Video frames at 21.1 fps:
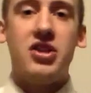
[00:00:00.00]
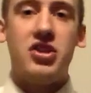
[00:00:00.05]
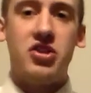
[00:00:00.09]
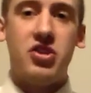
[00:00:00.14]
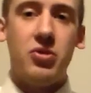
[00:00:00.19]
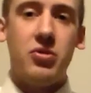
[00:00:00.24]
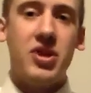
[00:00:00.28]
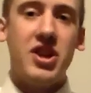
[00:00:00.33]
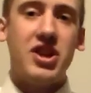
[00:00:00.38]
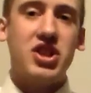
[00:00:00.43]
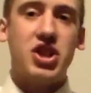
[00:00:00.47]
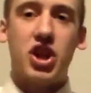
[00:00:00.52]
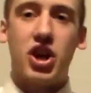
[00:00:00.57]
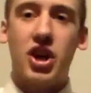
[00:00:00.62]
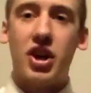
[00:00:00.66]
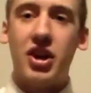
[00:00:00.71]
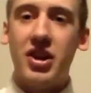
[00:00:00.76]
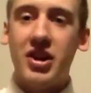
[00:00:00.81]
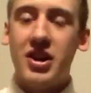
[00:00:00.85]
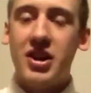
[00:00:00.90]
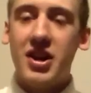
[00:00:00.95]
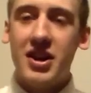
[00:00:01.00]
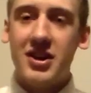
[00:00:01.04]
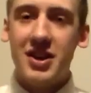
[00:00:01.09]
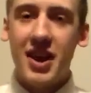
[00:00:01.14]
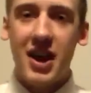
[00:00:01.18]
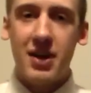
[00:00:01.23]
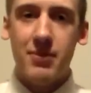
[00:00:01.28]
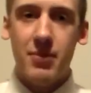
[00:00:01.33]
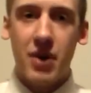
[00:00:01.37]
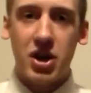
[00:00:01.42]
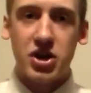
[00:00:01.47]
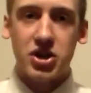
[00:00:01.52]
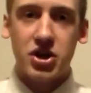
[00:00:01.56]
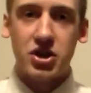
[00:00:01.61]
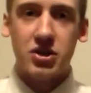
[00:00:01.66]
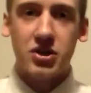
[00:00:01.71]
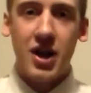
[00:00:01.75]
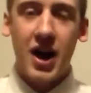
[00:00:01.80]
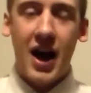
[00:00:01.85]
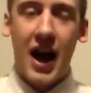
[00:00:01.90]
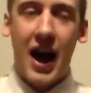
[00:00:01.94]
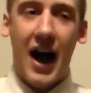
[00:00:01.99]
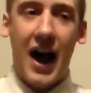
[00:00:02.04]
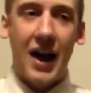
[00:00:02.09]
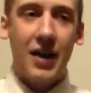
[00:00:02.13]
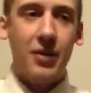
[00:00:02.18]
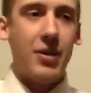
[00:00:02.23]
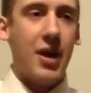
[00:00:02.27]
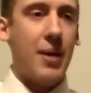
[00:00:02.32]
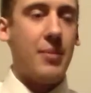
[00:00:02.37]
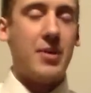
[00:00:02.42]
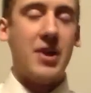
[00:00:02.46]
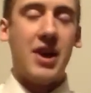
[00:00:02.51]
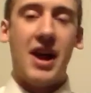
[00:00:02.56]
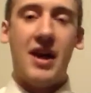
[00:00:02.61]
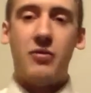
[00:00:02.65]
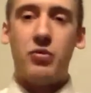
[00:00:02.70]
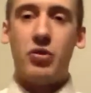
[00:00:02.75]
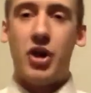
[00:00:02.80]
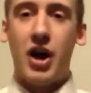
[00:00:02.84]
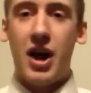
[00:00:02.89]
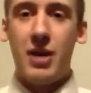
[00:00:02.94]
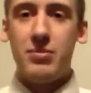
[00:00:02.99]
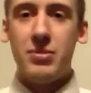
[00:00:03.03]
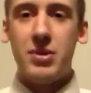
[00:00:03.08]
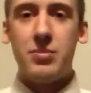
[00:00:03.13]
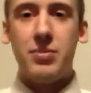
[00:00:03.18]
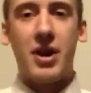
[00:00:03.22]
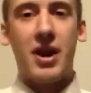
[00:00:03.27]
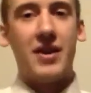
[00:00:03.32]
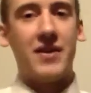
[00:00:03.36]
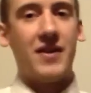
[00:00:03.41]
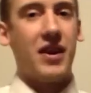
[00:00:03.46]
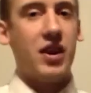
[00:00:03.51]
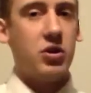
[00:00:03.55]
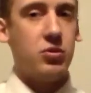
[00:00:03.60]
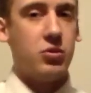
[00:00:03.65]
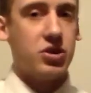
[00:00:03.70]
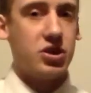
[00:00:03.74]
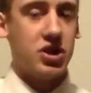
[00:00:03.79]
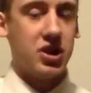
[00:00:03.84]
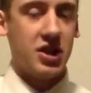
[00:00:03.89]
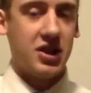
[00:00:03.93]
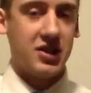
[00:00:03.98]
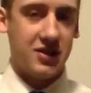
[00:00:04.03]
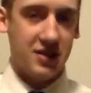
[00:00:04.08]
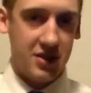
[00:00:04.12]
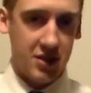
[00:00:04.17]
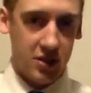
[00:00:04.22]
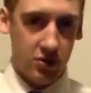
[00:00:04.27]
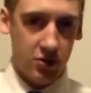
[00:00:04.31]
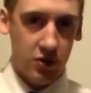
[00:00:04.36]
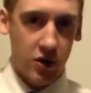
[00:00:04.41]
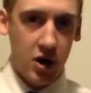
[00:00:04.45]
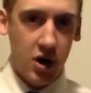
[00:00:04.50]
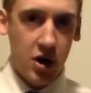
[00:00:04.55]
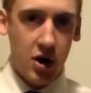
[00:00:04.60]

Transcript: To do this, you're going to need a tape measure. I don't happen to have one on me, but I'll tell you what you need to do.